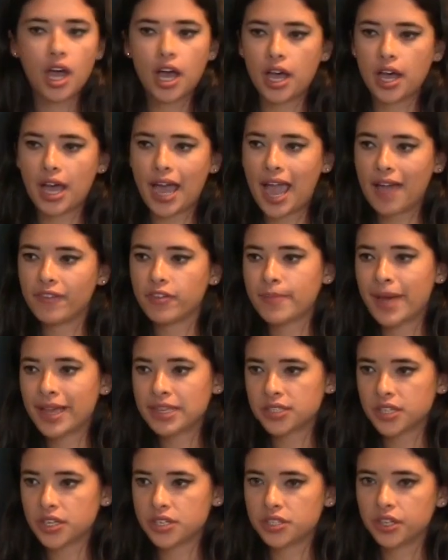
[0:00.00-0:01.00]
I have a
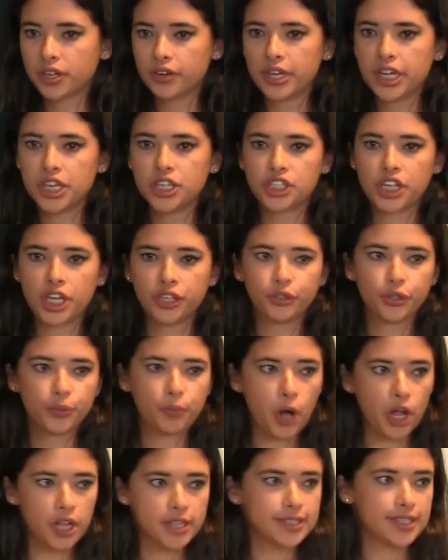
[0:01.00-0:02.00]
master's degree in gender
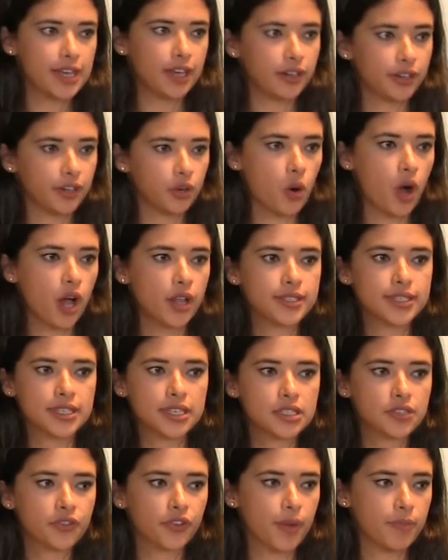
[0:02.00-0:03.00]
policy and
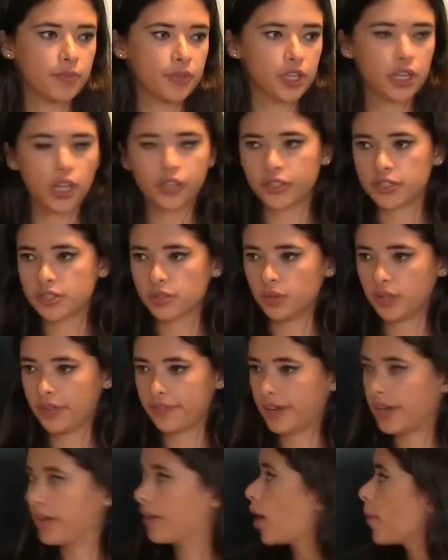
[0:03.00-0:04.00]
inequalities from the London School
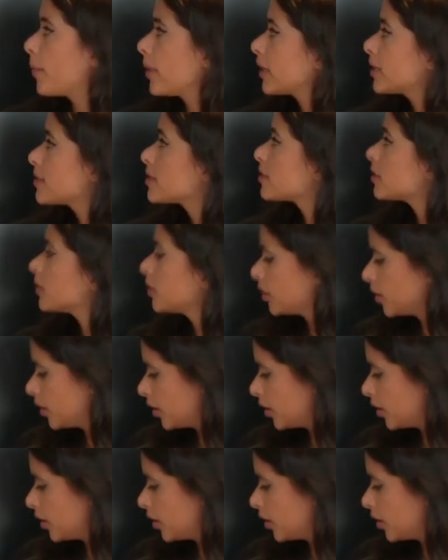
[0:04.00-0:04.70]
of Economics.